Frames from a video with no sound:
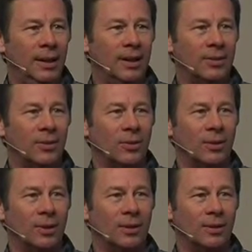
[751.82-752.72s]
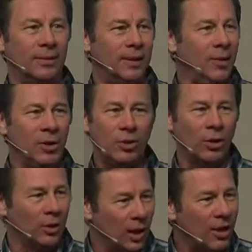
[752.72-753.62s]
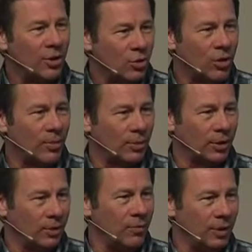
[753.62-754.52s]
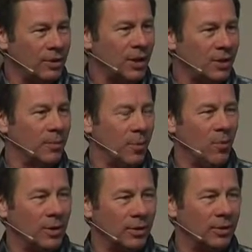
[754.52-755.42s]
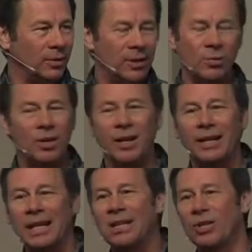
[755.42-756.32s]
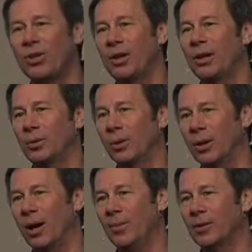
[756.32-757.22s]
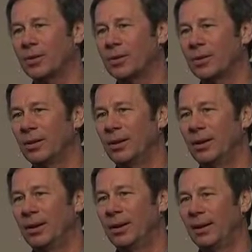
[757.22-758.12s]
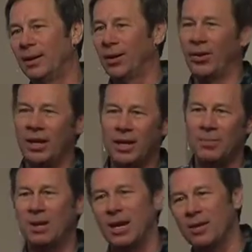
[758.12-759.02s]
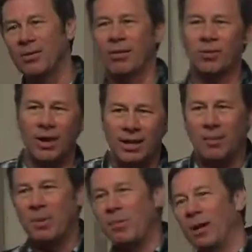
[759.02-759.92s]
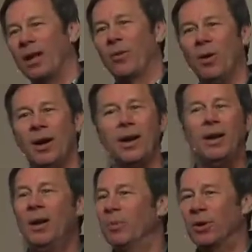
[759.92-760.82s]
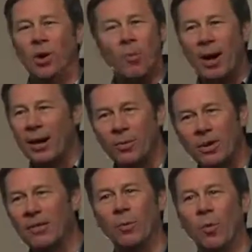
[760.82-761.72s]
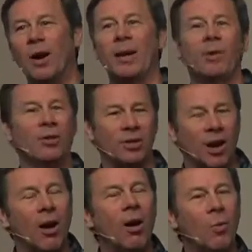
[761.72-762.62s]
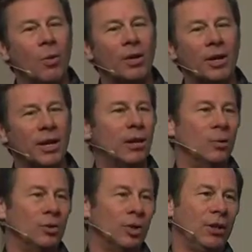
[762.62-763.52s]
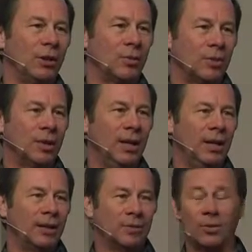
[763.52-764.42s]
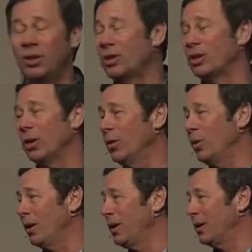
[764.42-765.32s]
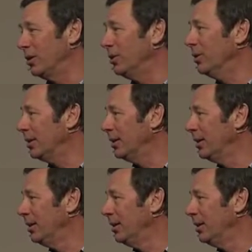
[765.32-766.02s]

And so uh, they went to a lot of trouble to do this. That's the point. This was not an easy thing to accomplish. You'd think it'd be easier to try and get people out of the way, but nobody would give them away because they all wanted to hear what Jesus was saying. So this is the only way they could do it.